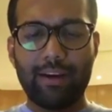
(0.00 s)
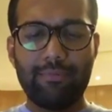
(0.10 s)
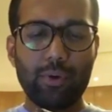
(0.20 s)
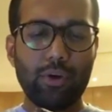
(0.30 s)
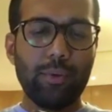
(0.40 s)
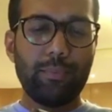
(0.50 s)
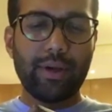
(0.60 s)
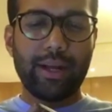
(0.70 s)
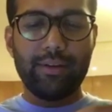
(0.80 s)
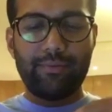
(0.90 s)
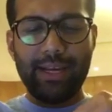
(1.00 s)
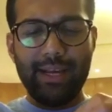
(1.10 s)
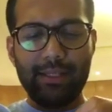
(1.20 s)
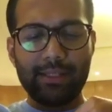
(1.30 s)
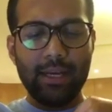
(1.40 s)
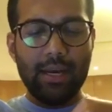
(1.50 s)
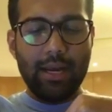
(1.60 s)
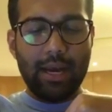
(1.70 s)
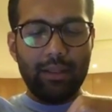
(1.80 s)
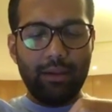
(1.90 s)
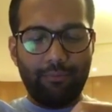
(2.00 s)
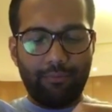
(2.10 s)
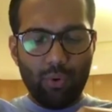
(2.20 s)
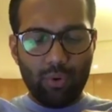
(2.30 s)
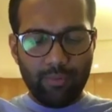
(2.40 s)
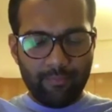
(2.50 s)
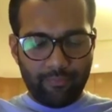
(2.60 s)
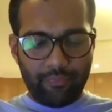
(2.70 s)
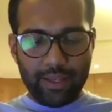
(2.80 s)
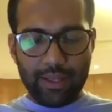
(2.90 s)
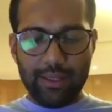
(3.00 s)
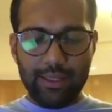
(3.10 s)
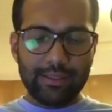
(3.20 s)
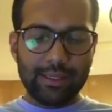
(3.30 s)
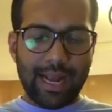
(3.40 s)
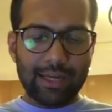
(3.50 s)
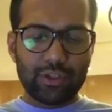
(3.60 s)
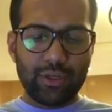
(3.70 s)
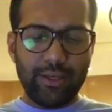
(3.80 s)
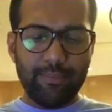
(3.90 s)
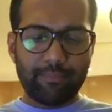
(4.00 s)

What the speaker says: I've put on a protective case, and the phone is actually